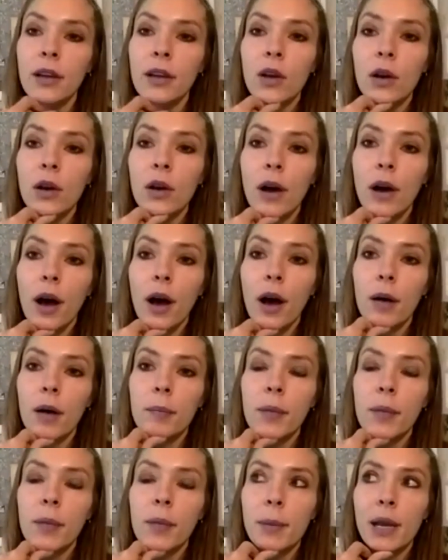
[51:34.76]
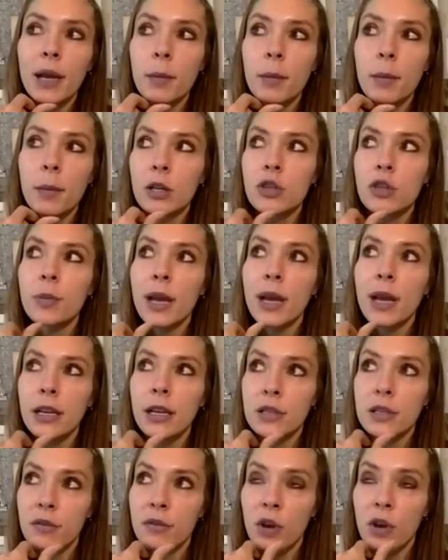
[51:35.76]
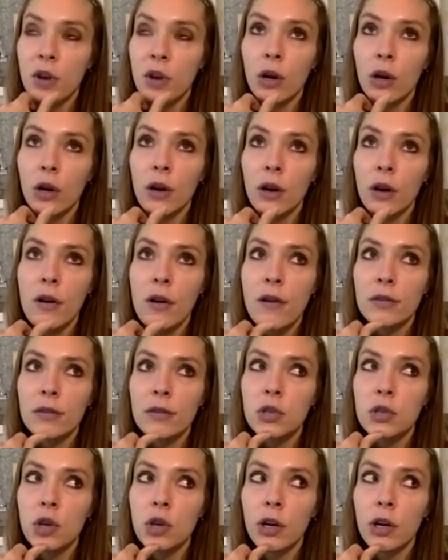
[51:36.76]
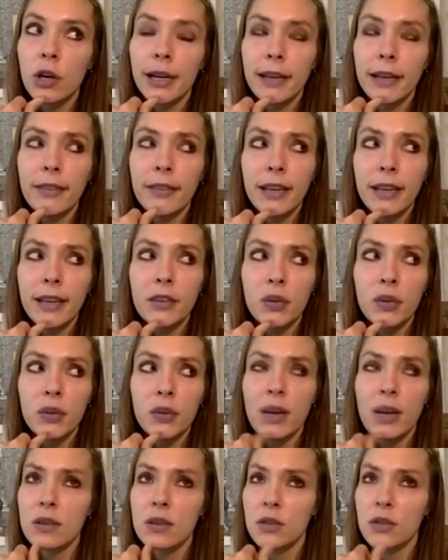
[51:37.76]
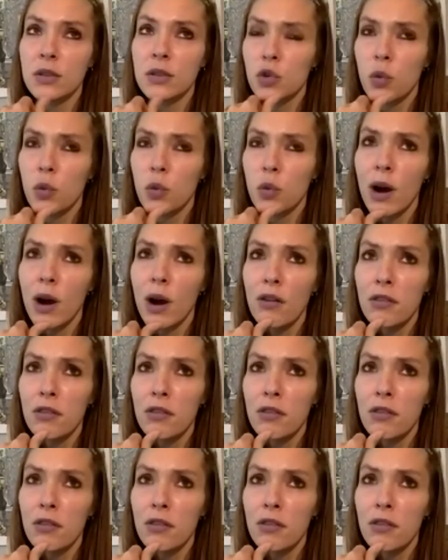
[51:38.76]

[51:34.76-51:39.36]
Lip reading: I made a bunch of paintings of her starting in like 2012,